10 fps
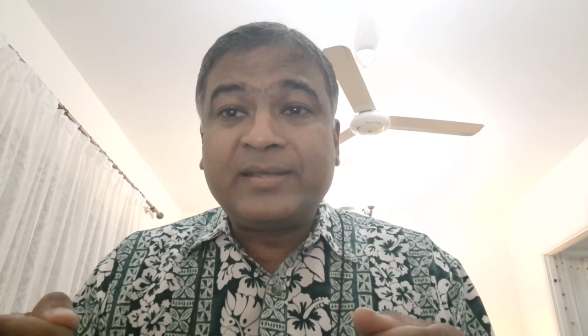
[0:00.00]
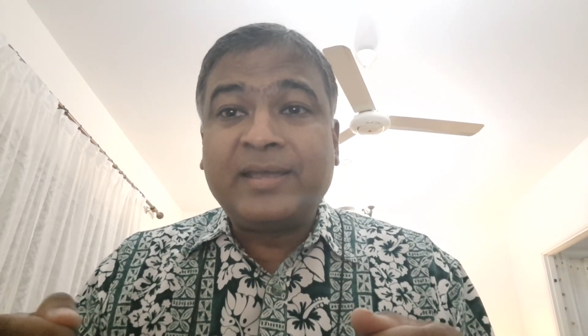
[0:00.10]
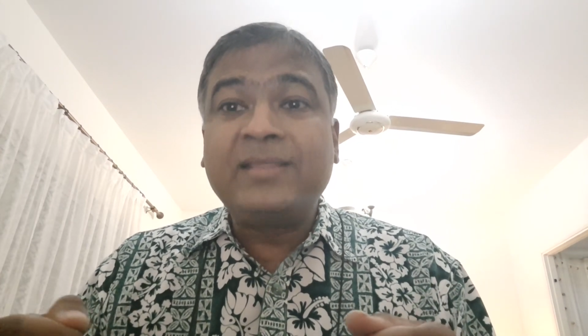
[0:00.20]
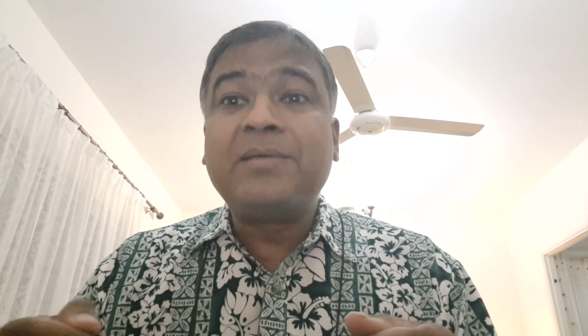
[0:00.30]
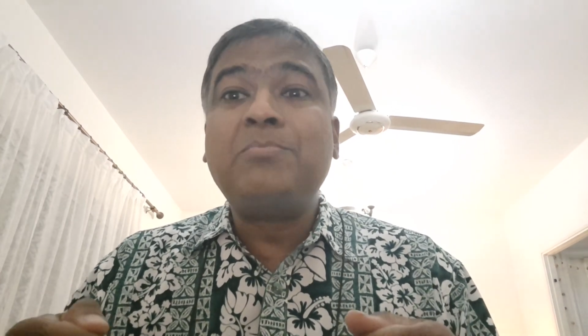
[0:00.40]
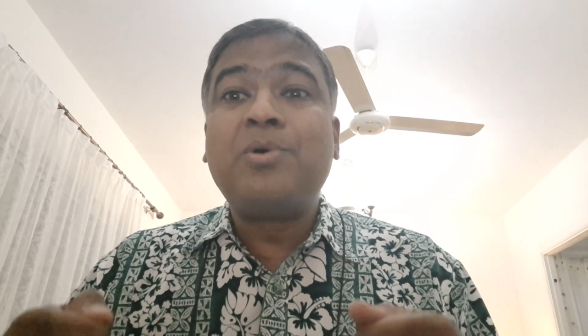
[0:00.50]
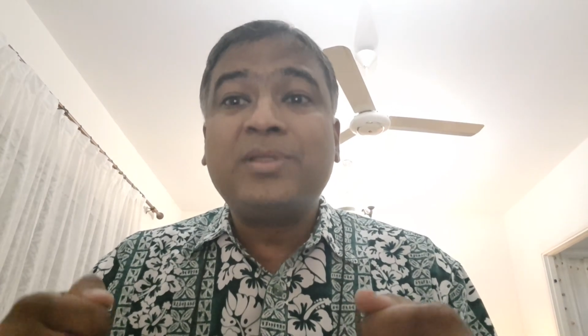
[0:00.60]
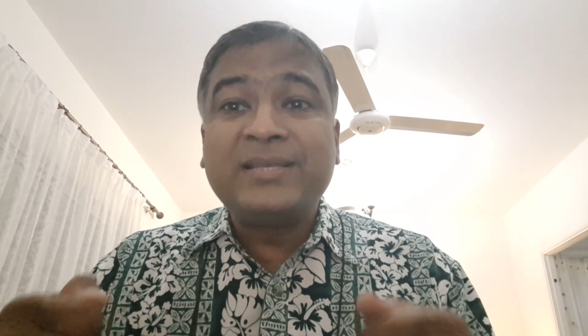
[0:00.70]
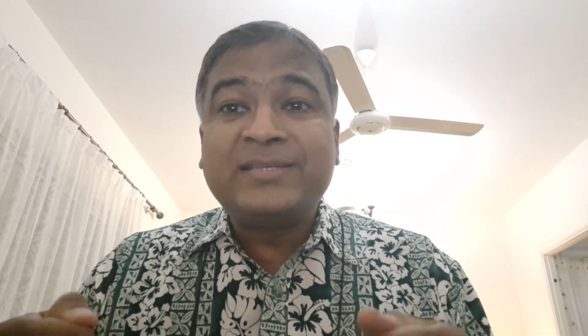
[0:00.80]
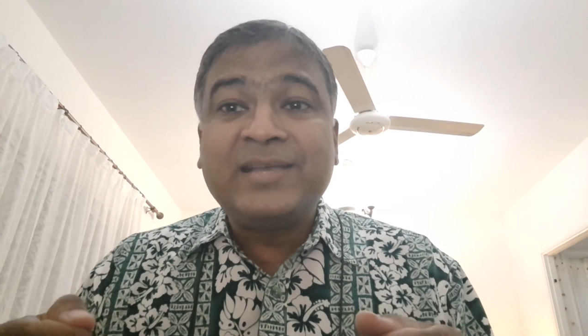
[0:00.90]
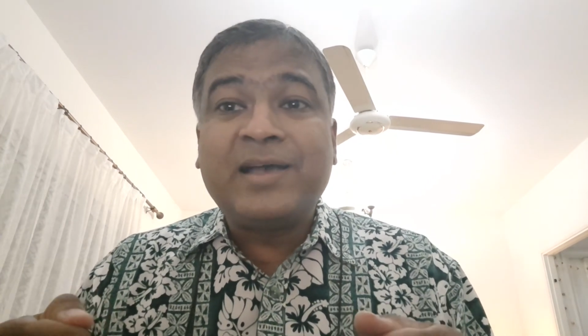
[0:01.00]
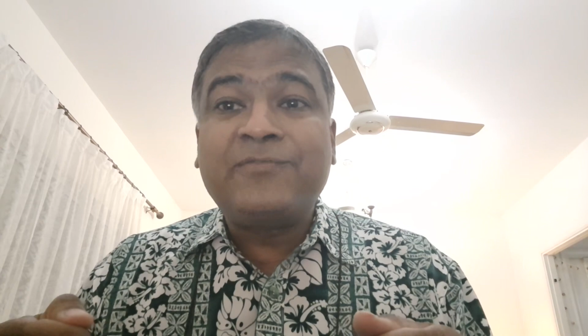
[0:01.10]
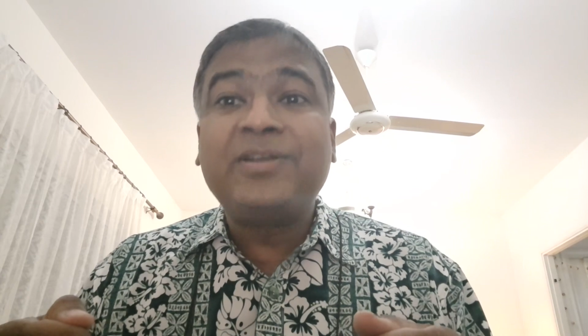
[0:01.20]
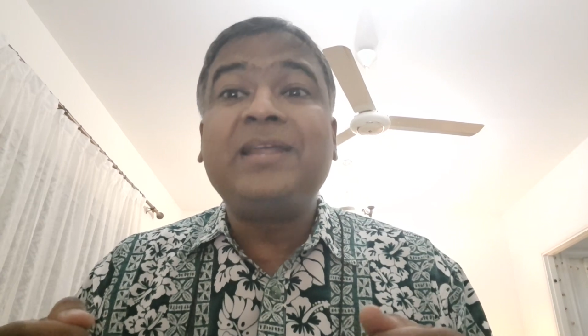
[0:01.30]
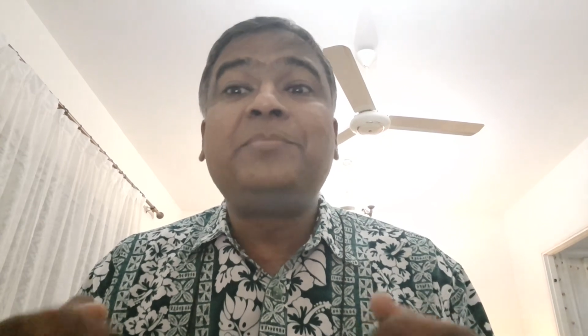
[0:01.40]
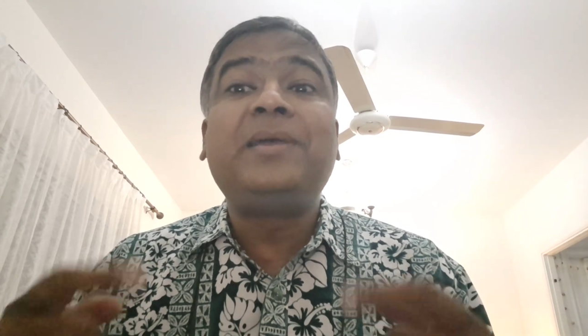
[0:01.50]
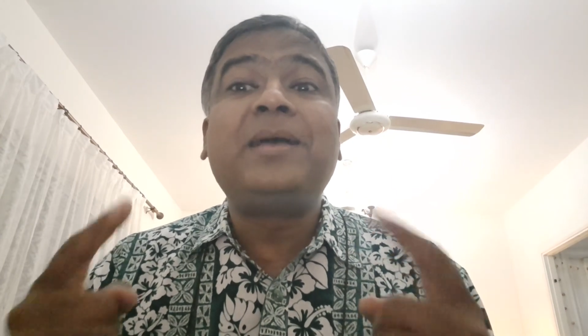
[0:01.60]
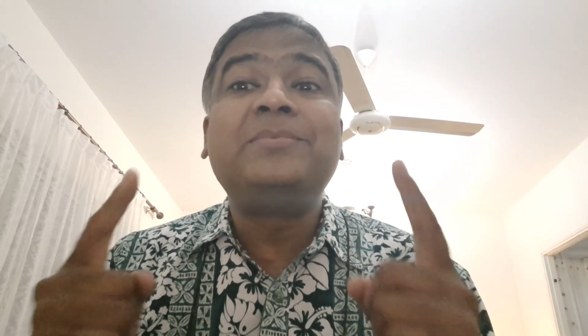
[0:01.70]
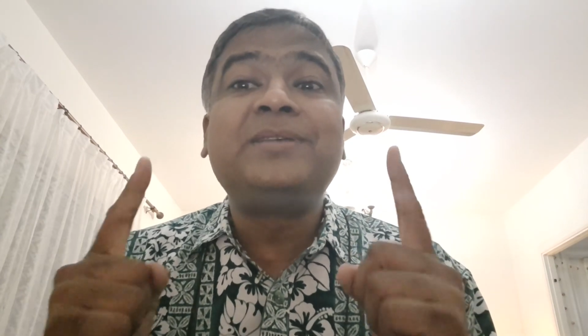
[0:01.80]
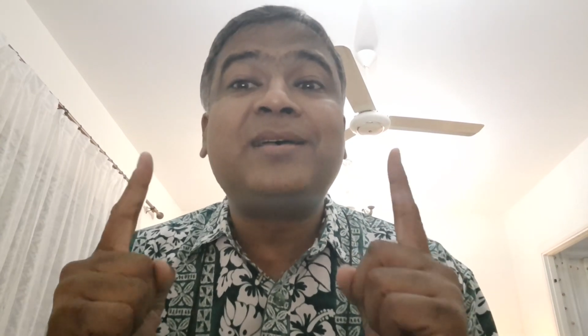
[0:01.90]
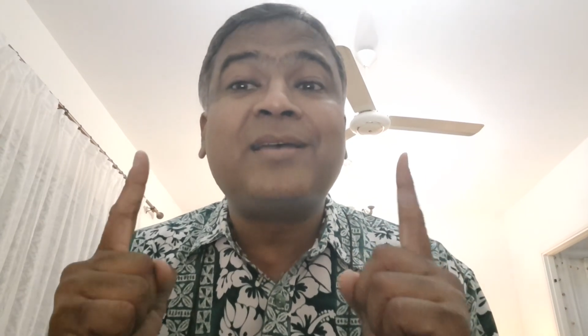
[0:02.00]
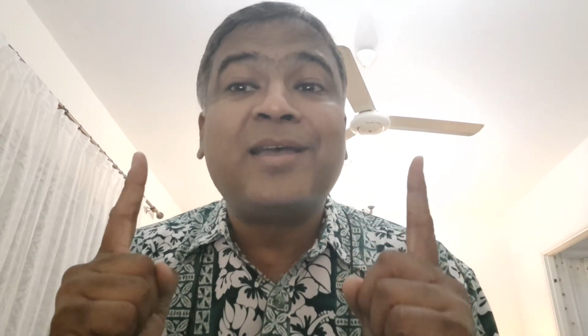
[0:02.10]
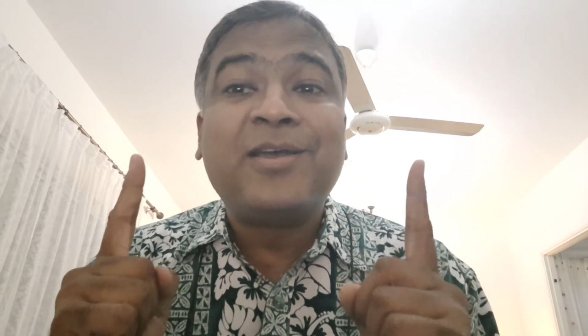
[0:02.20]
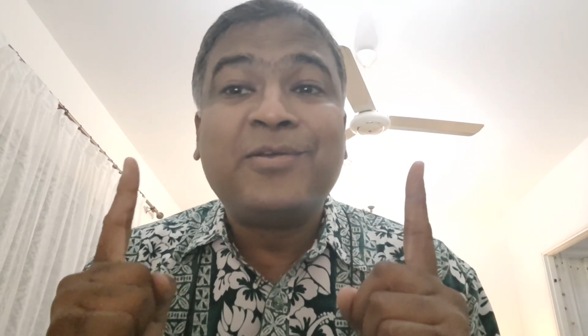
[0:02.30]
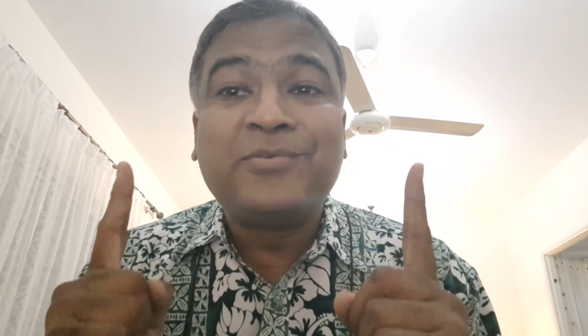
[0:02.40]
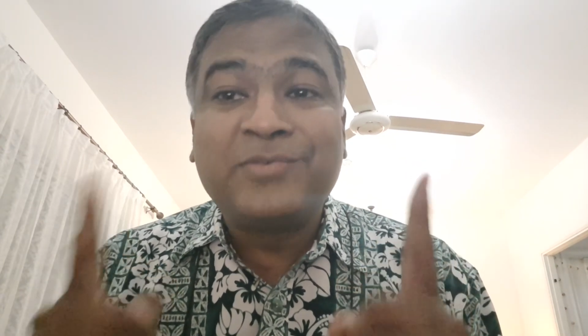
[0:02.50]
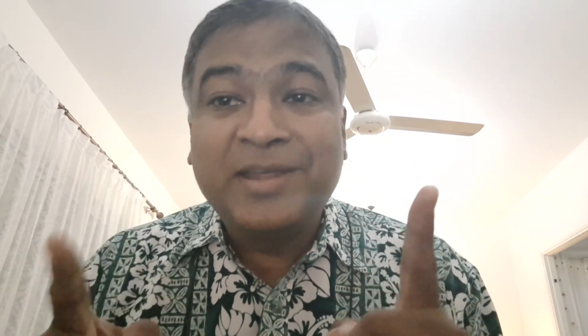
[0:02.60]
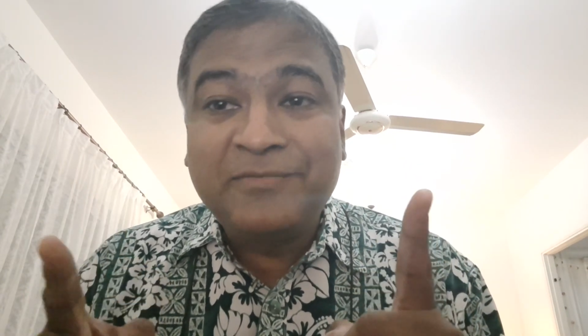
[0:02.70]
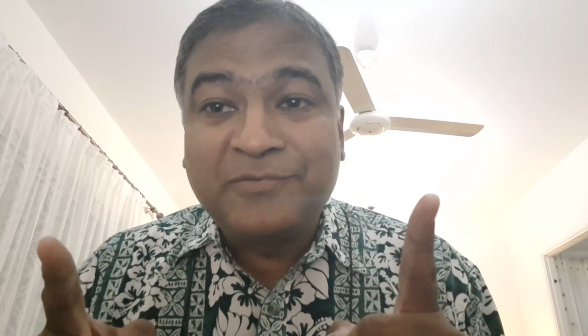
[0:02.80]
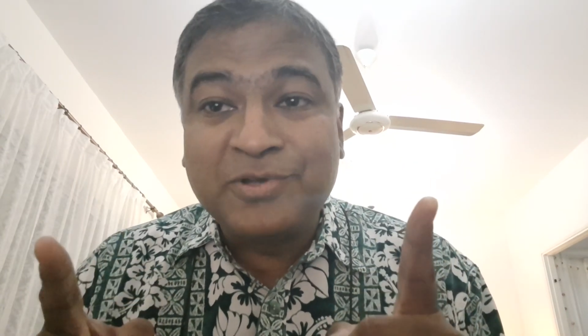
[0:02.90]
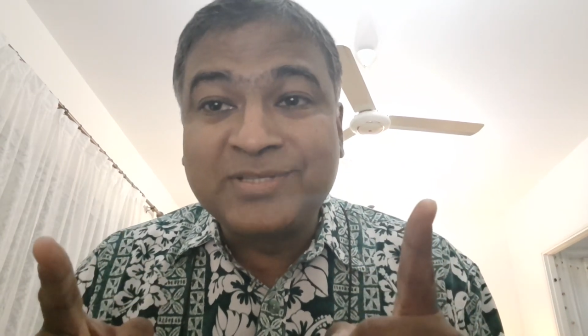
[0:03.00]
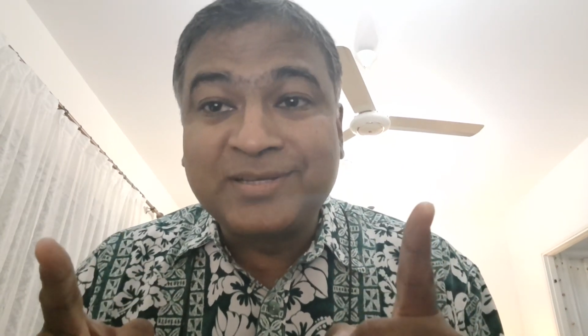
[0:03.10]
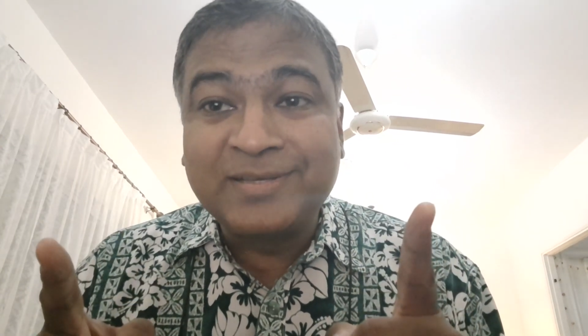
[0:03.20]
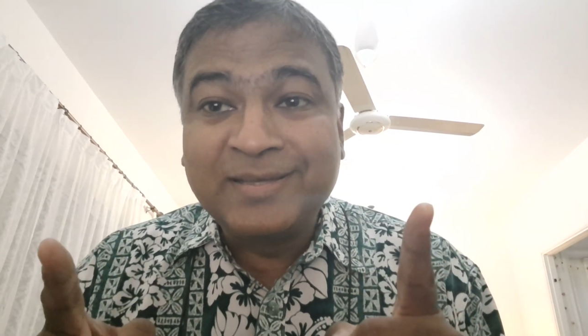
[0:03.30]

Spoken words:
Yeah, the more they seek after it, it becomes a reinforcer.